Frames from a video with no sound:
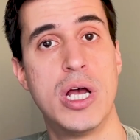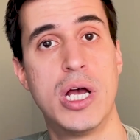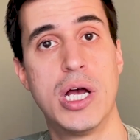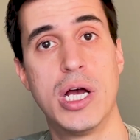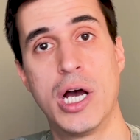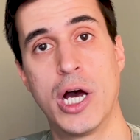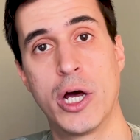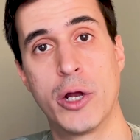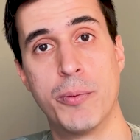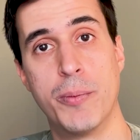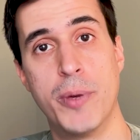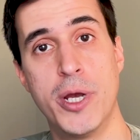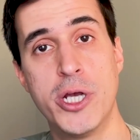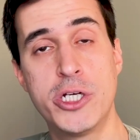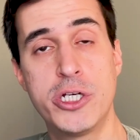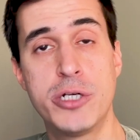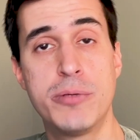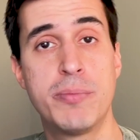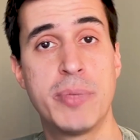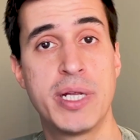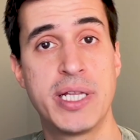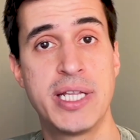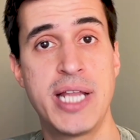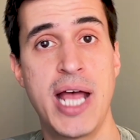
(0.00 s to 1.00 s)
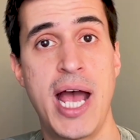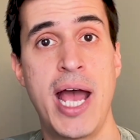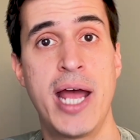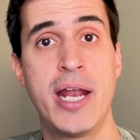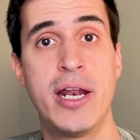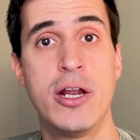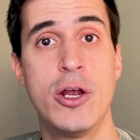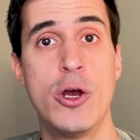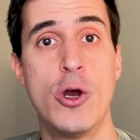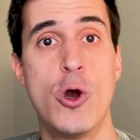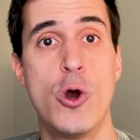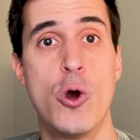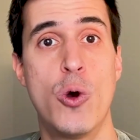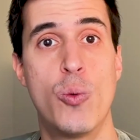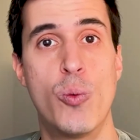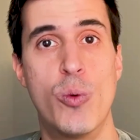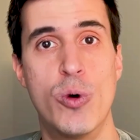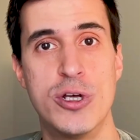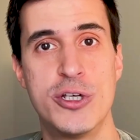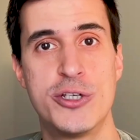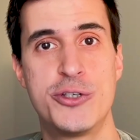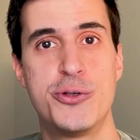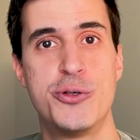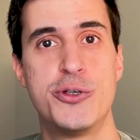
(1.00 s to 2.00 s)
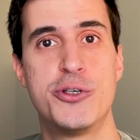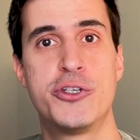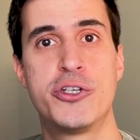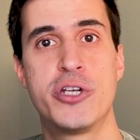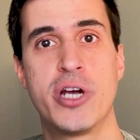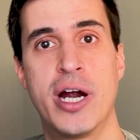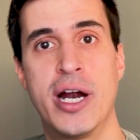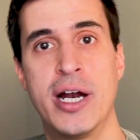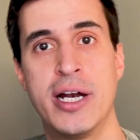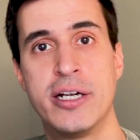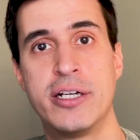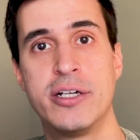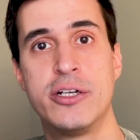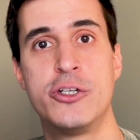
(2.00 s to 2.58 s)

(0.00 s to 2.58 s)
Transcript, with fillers: automation. But then once you start